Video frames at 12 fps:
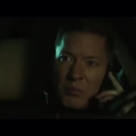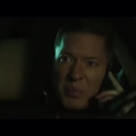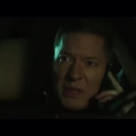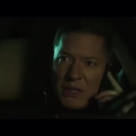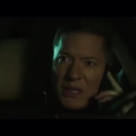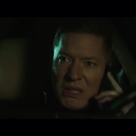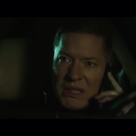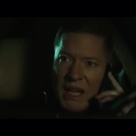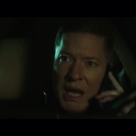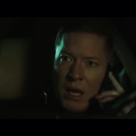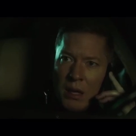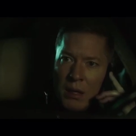BG's
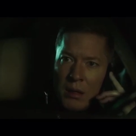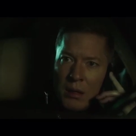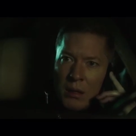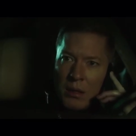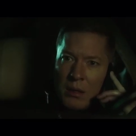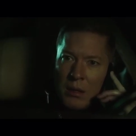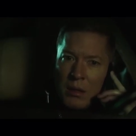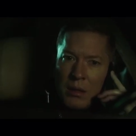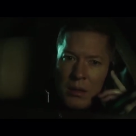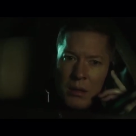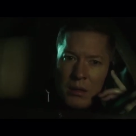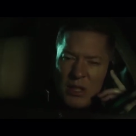dead?
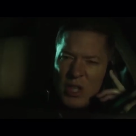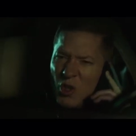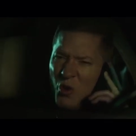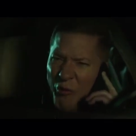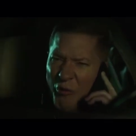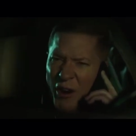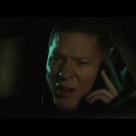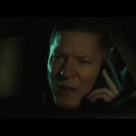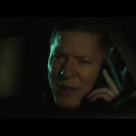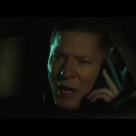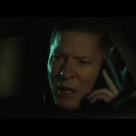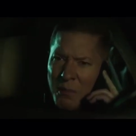Did you fucking kill